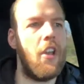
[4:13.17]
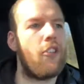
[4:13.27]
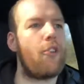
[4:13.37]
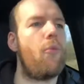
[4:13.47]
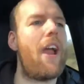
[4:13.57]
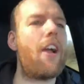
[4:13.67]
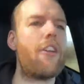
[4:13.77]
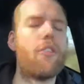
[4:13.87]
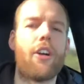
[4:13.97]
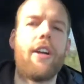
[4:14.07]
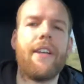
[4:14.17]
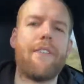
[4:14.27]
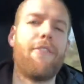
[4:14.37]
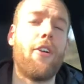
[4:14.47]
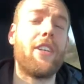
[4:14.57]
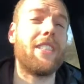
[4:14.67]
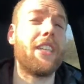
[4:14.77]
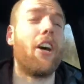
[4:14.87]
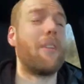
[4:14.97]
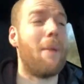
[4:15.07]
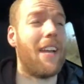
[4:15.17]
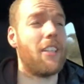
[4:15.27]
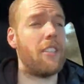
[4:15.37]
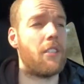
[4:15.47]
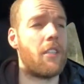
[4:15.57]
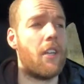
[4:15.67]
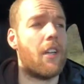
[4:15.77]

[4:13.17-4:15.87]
So where are you currently focusing on the minors,